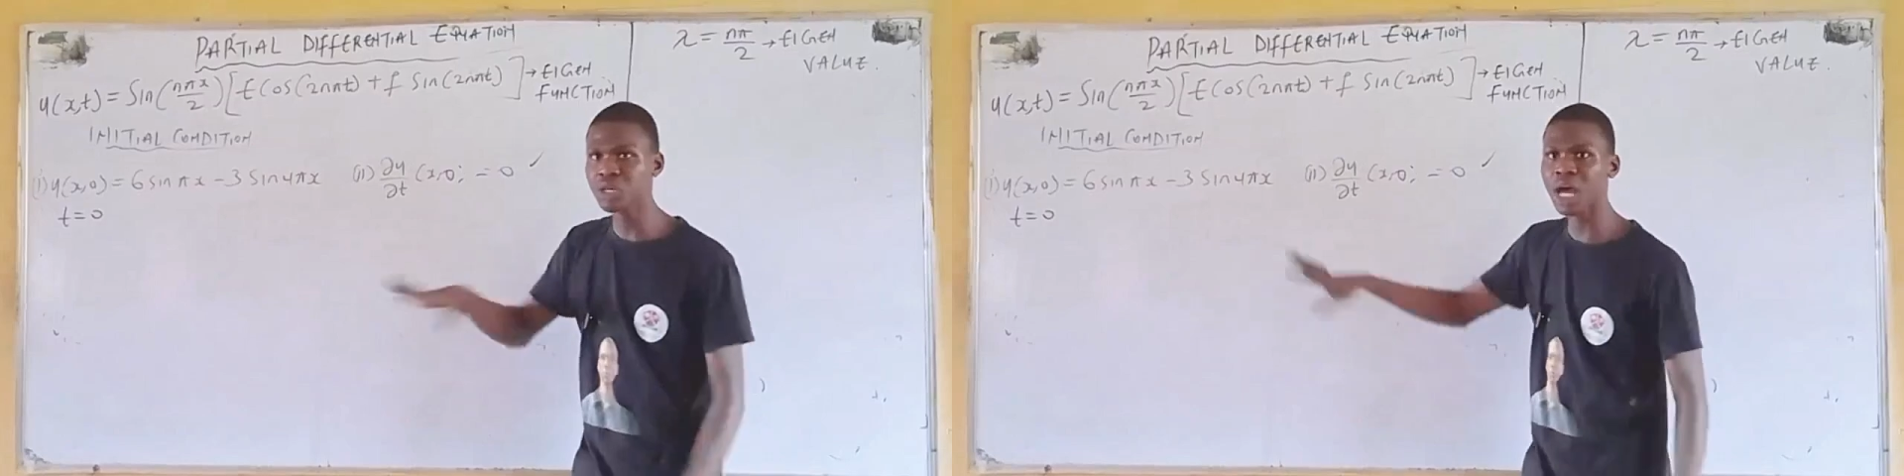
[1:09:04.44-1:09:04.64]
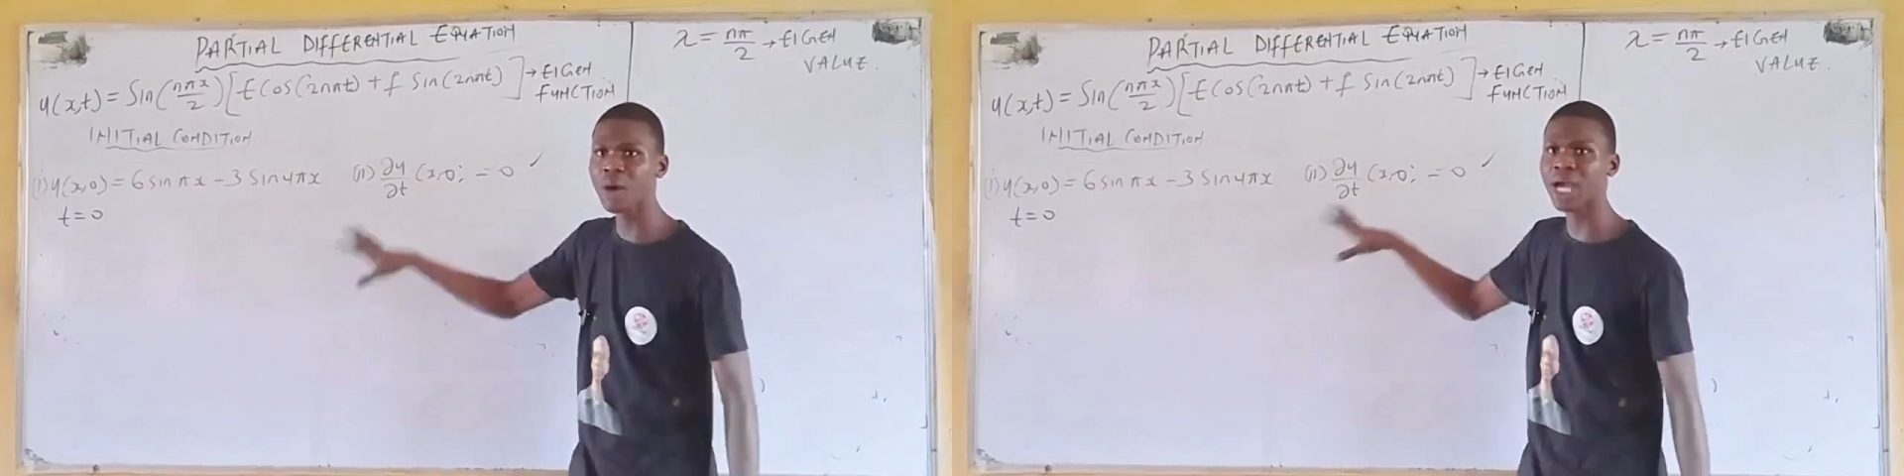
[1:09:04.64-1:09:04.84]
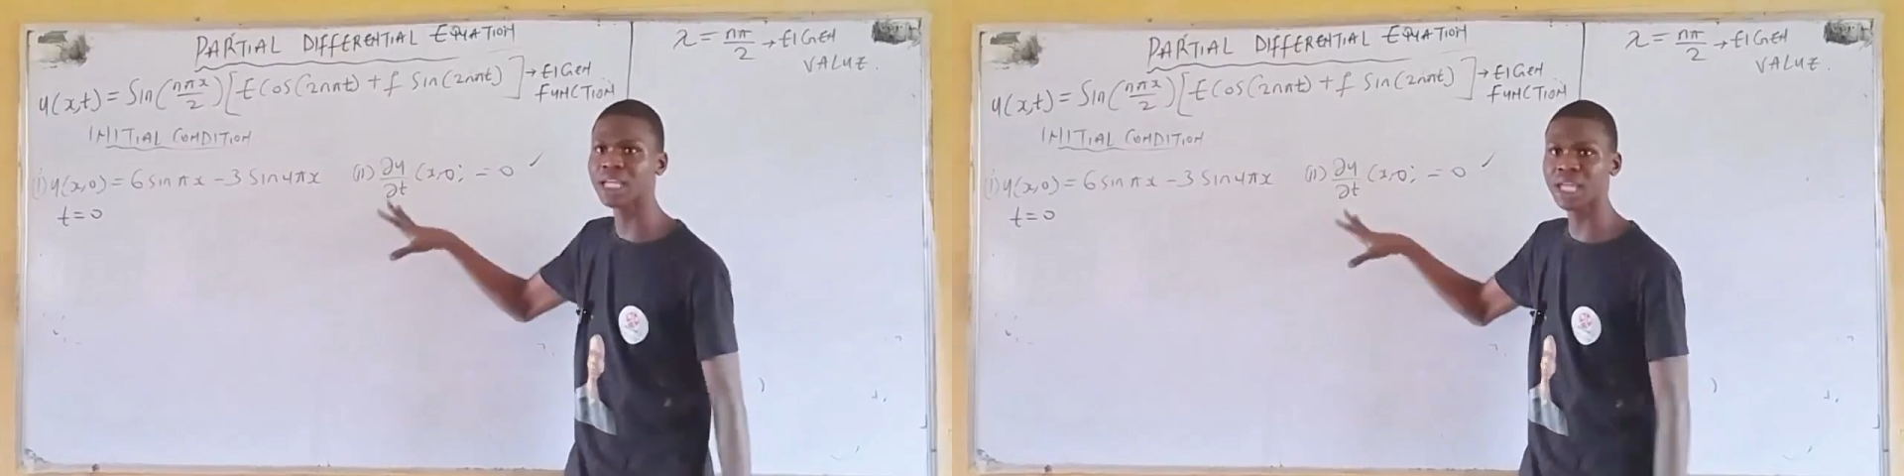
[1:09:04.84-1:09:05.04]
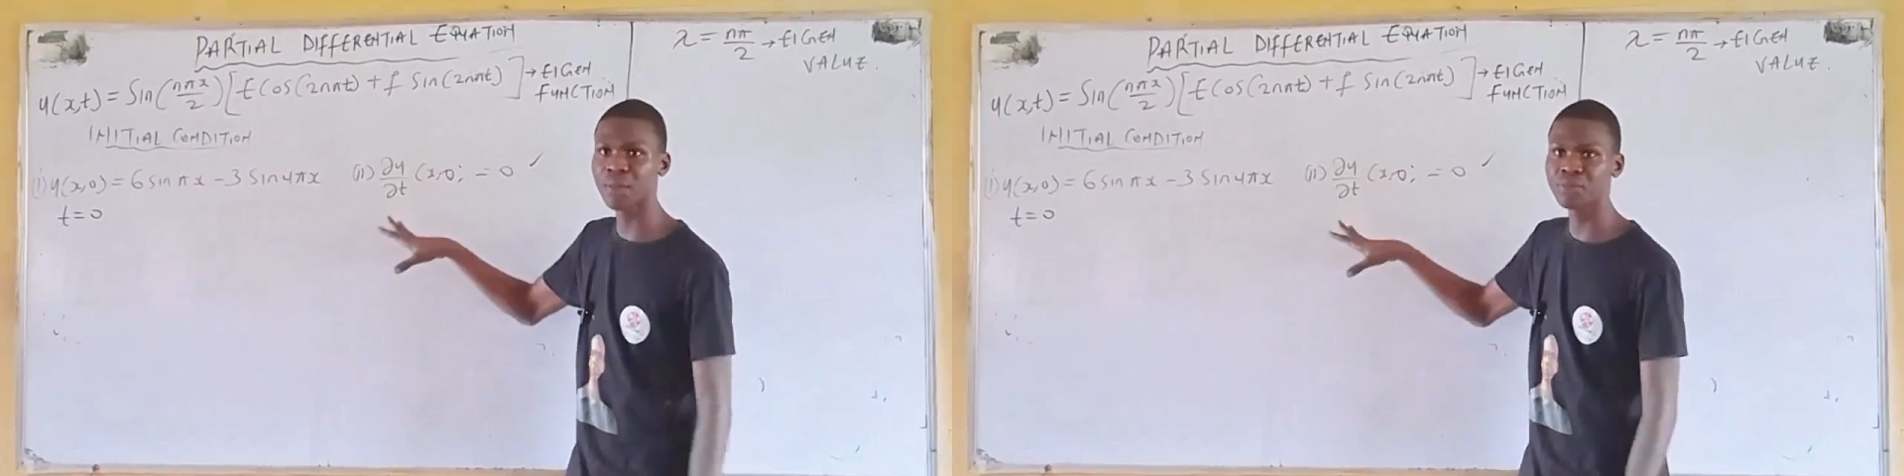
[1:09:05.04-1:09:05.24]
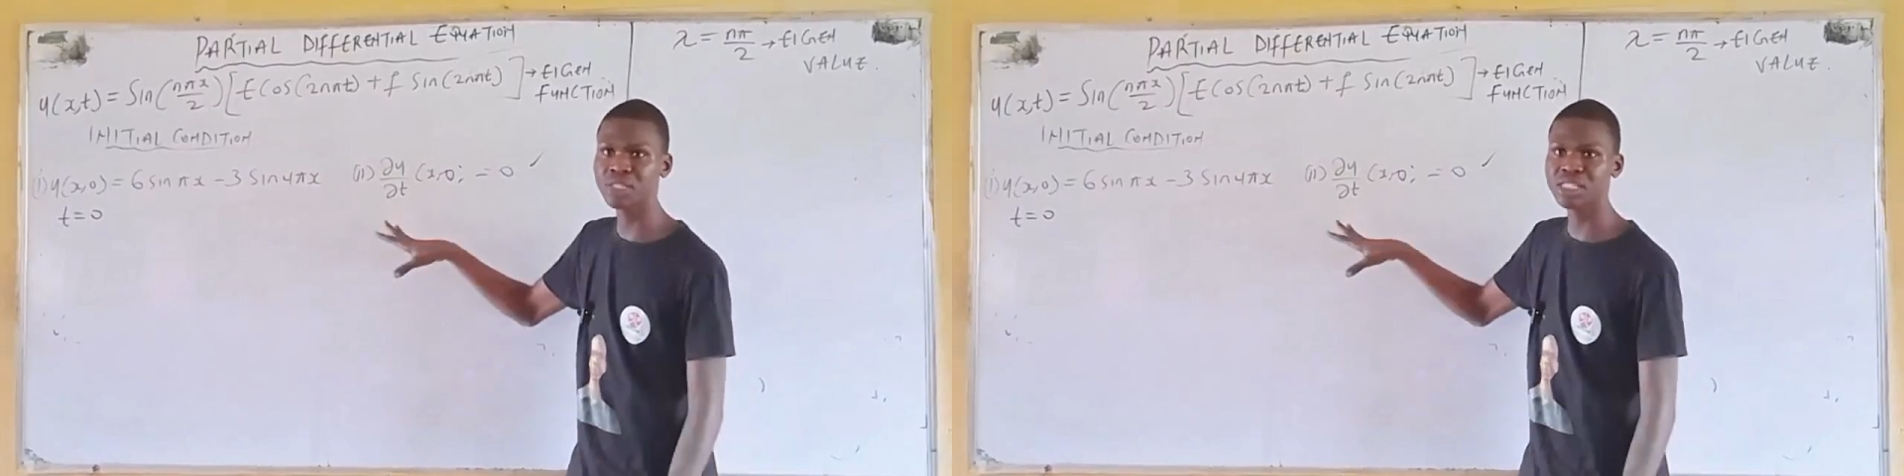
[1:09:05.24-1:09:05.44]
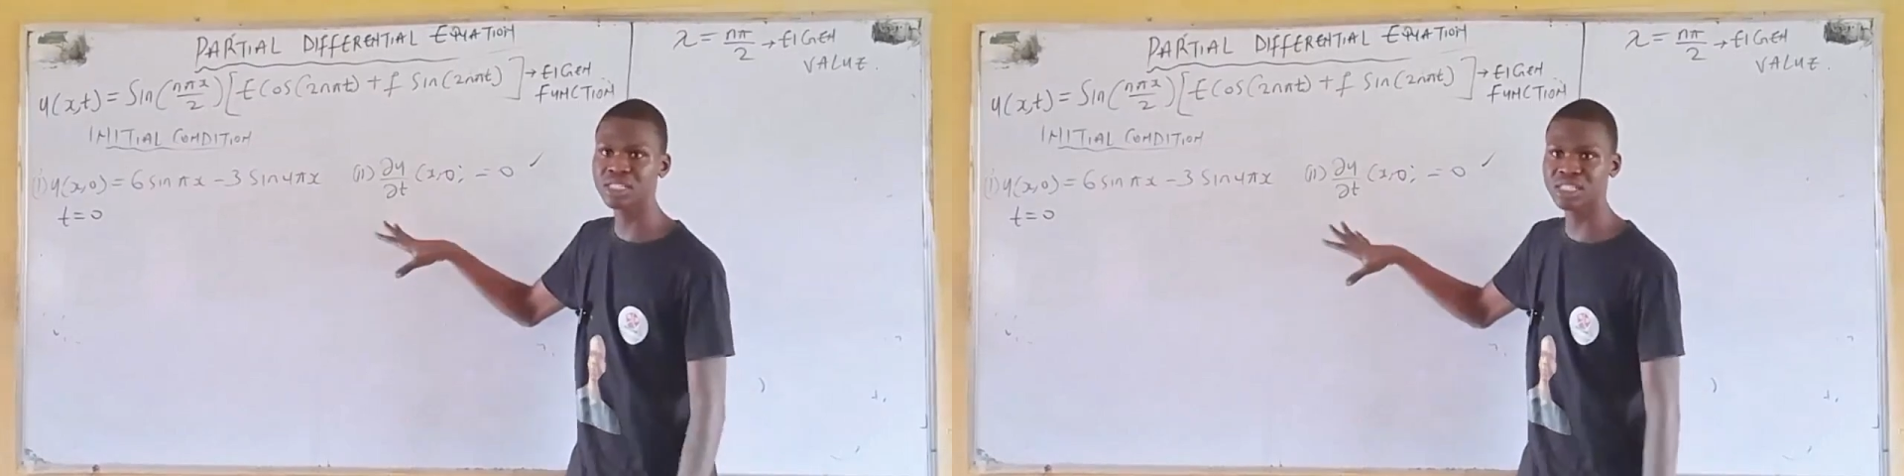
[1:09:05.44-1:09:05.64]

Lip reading: on how I interpret this